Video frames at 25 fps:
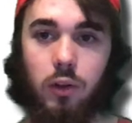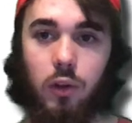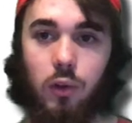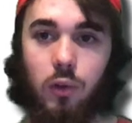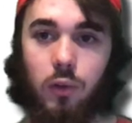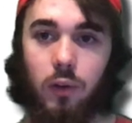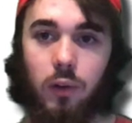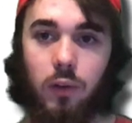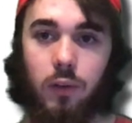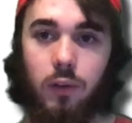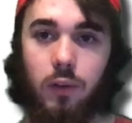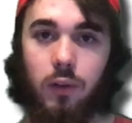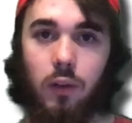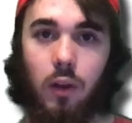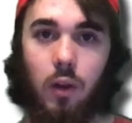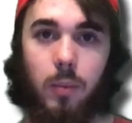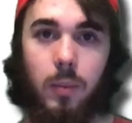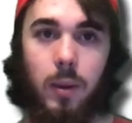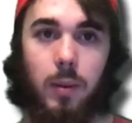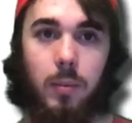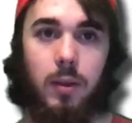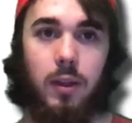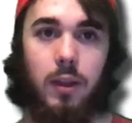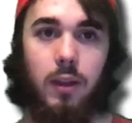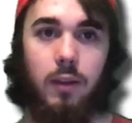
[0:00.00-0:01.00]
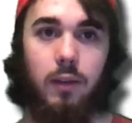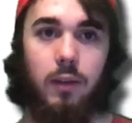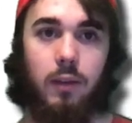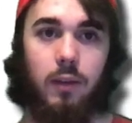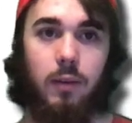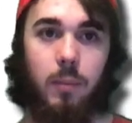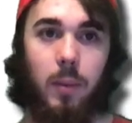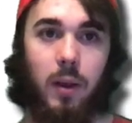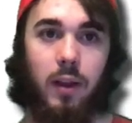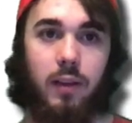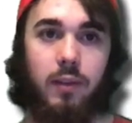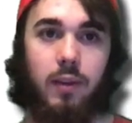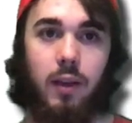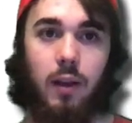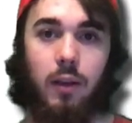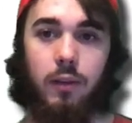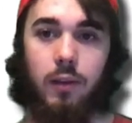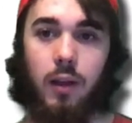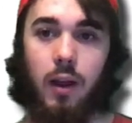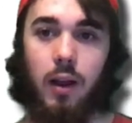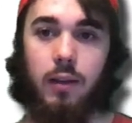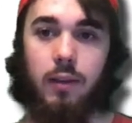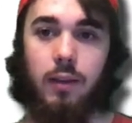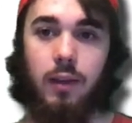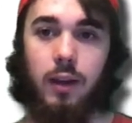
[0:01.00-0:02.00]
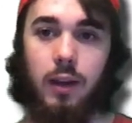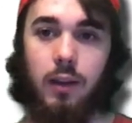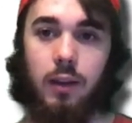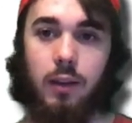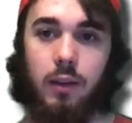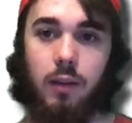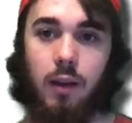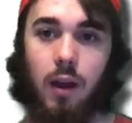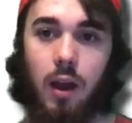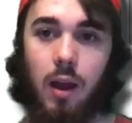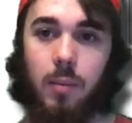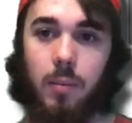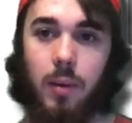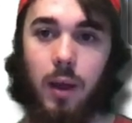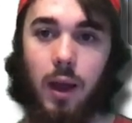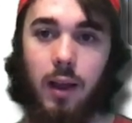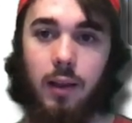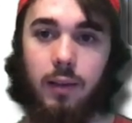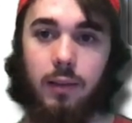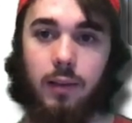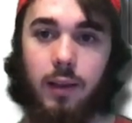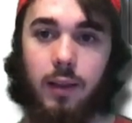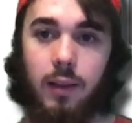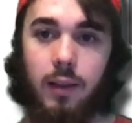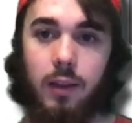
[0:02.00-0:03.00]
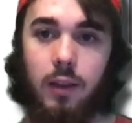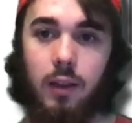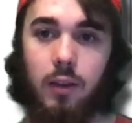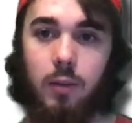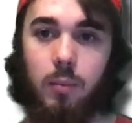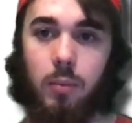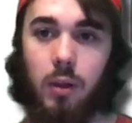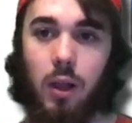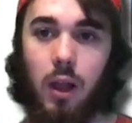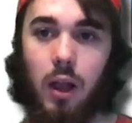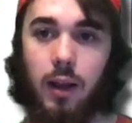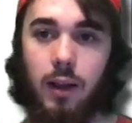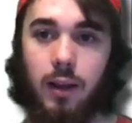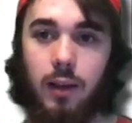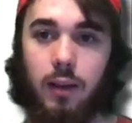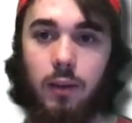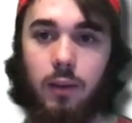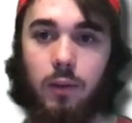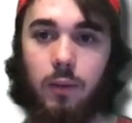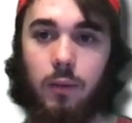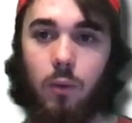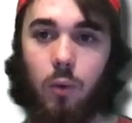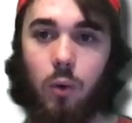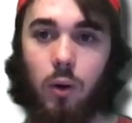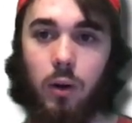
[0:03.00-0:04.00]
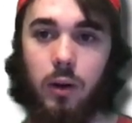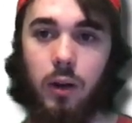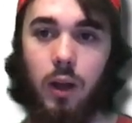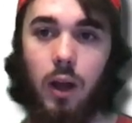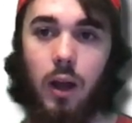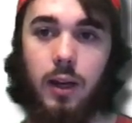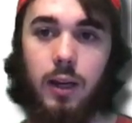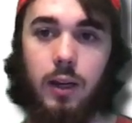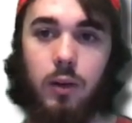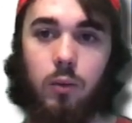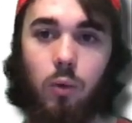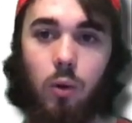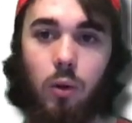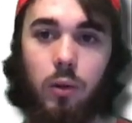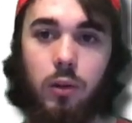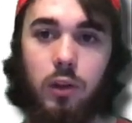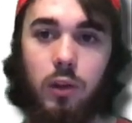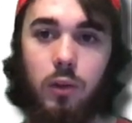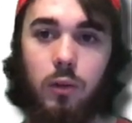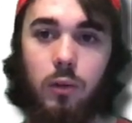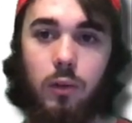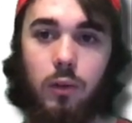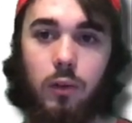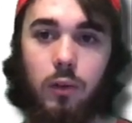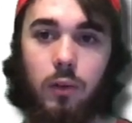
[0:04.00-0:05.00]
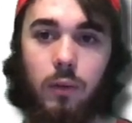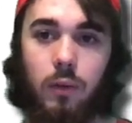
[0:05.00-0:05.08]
users. So maybe this is my sales content at the top. I say that this block is for non-enrolled users or